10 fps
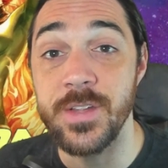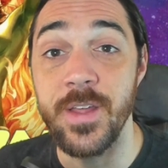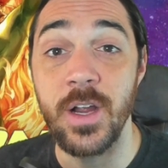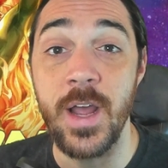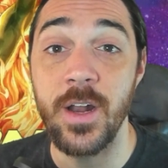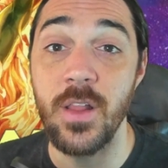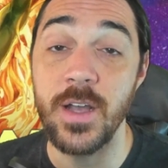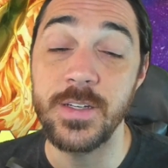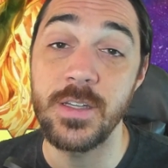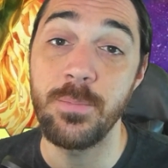and they're kind of
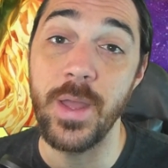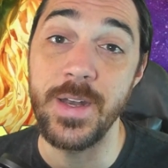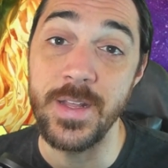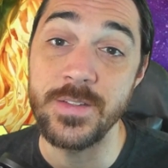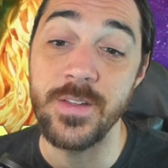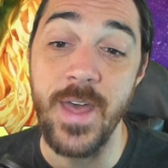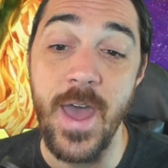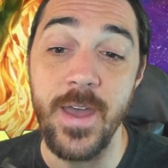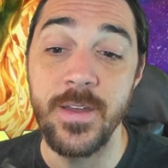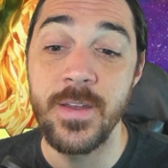locked into playing into
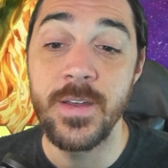that